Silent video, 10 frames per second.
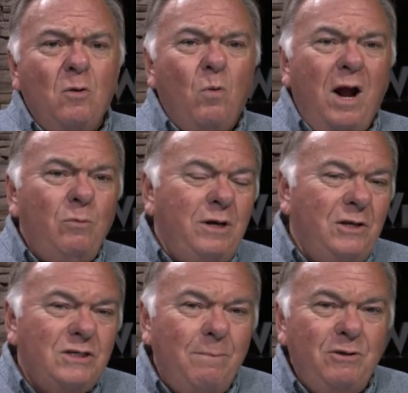why do we
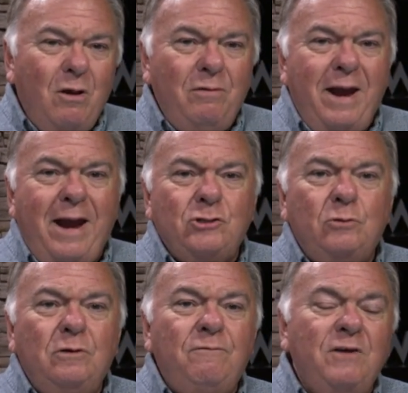need something on
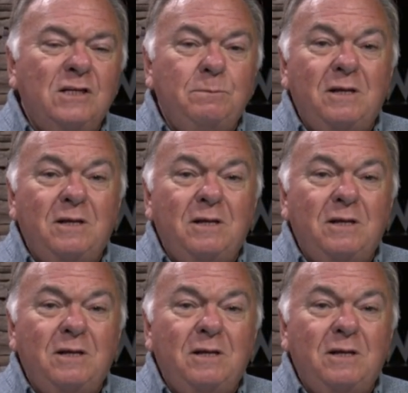national defense?